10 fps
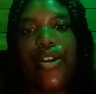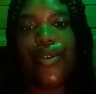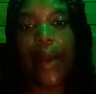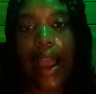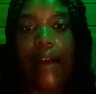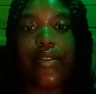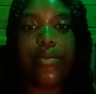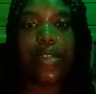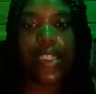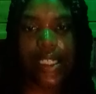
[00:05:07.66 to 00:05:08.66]
You have to
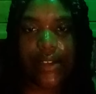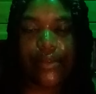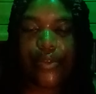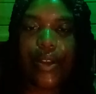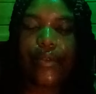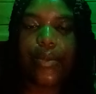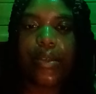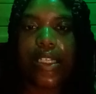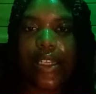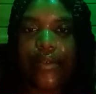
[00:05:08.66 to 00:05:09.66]
believe. You have to
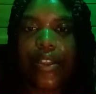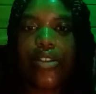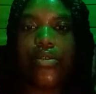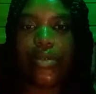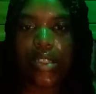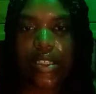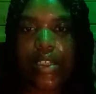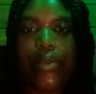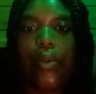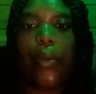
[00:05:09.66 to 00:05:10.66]
believe that you'll
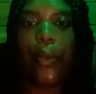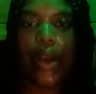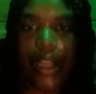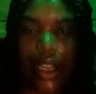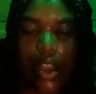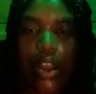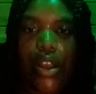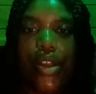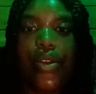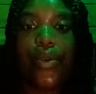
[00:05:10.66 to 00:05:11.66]
see what
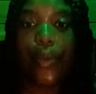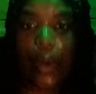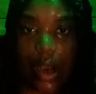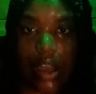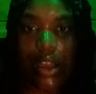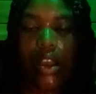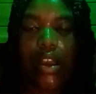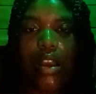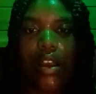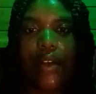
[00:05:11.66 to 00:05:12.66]
you want.
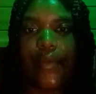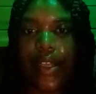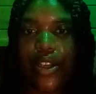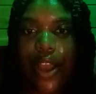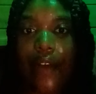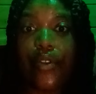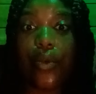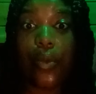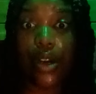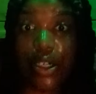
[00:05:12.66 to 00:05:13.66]
And then you have
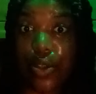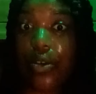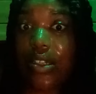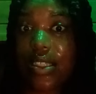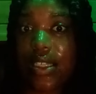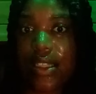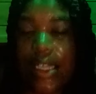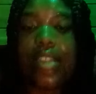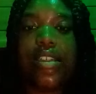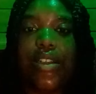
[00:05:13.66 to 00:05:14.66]
to work towards it.
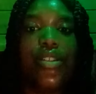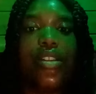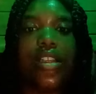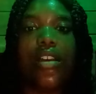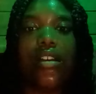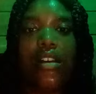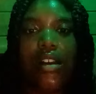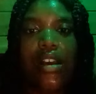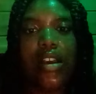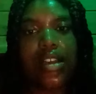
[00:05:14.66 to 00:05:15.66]
That's another thing.
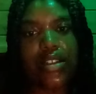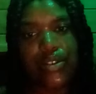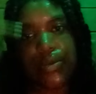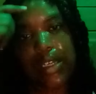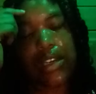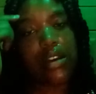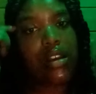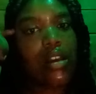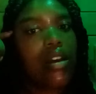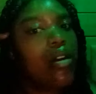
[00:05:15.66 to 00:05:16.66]
Because you can
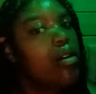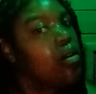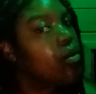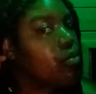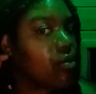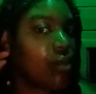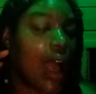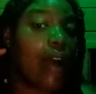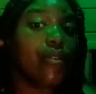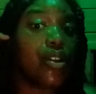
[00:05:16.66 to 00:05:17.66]

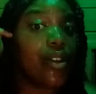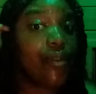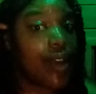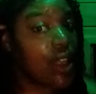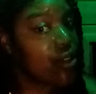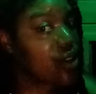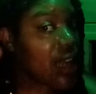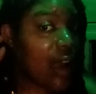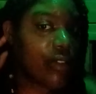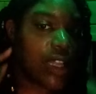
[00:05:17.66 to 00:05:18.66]
have good faith. You can
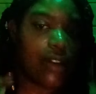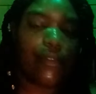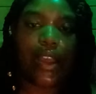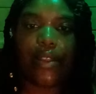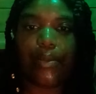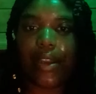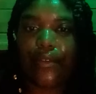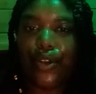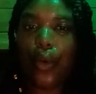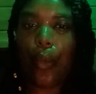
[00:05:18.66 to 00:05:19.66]
have a lot of faith, but
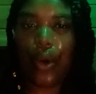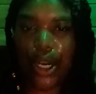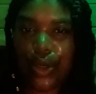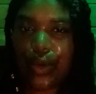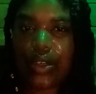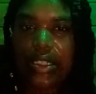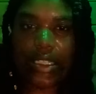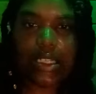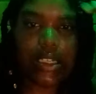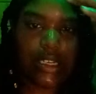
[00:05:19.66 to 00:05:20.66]
if you don't work towards
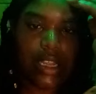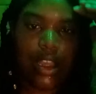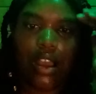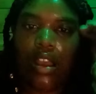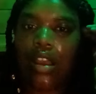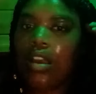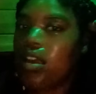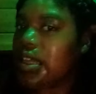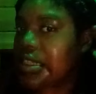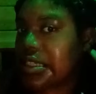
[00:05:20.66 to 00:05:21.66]
it,
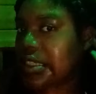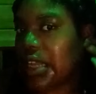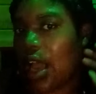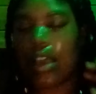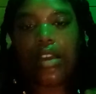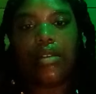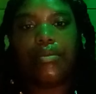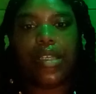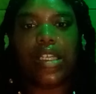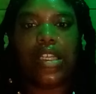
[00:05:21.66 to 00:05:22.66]
it's not going to
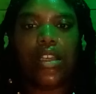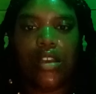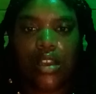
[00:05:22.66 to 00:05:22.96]
be